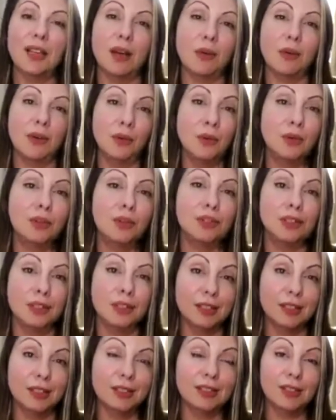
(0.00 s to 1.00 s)
our
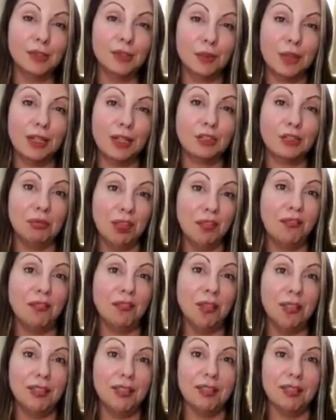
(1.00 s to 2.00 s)
audience to actually
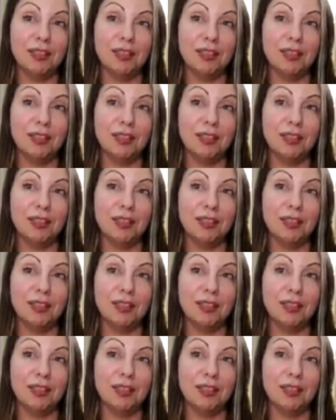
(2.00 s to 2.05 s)
find